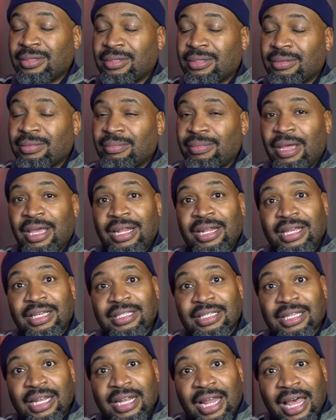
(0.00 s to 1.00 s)
man, there's
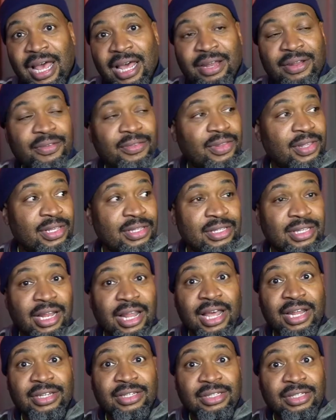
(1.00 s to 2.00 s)
a lot of there's a
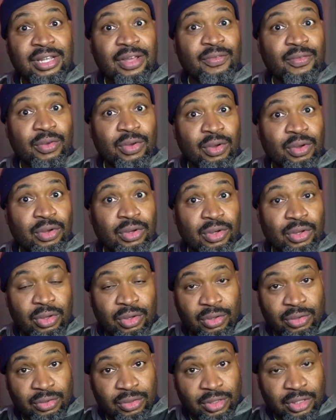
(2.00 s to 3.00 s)
lot of stuff going
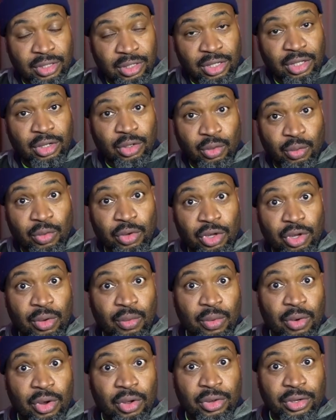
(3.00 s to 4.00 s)
on in the real
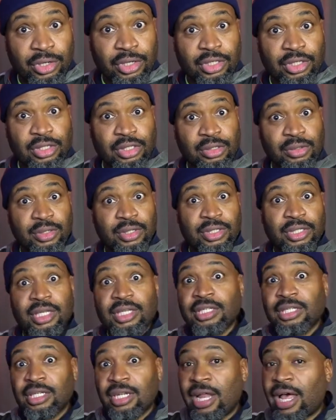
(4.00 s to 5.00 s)
world in these streets.
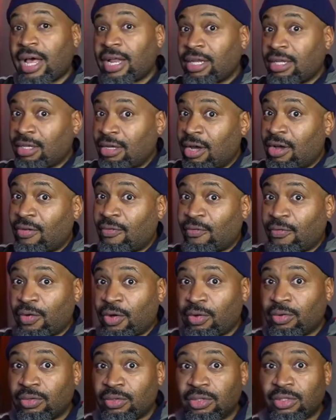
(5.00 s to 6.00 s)
There's a lot of young
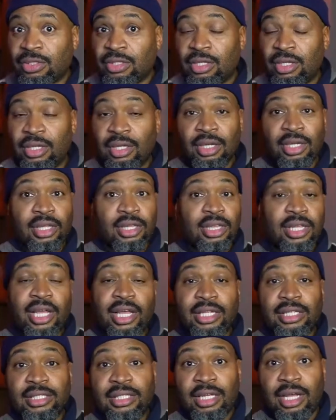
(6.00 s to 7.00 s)
folks
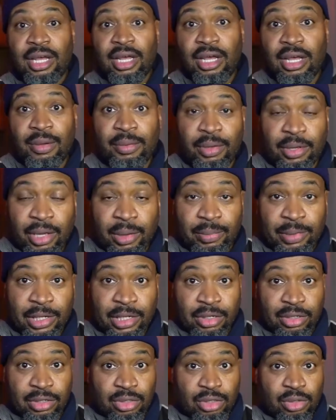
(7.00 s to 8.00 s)
that's um I mean
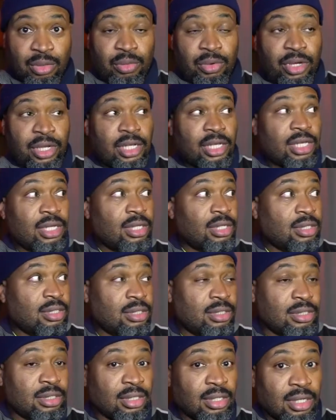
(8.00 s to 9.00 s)
in the
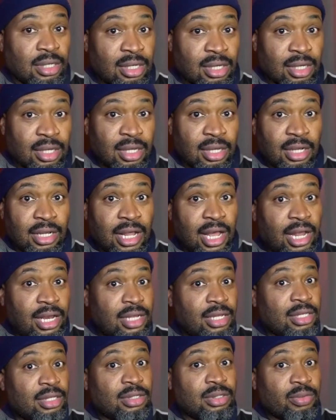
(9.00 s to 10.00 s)
twenties, a lot of
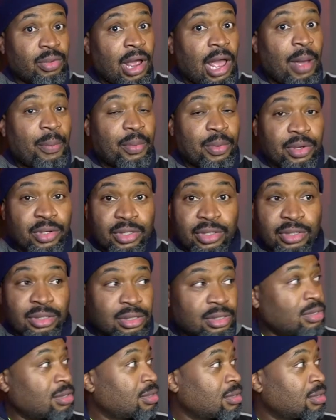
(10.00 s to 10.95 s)
these rappers